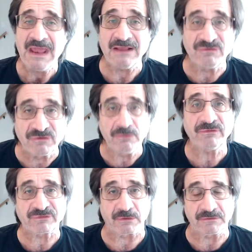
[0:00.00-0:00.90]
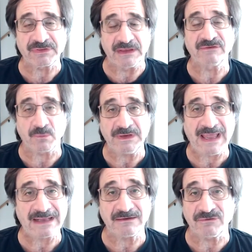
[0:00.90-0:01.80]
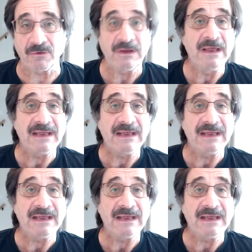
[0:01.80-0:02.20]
and do certain things that we had to do,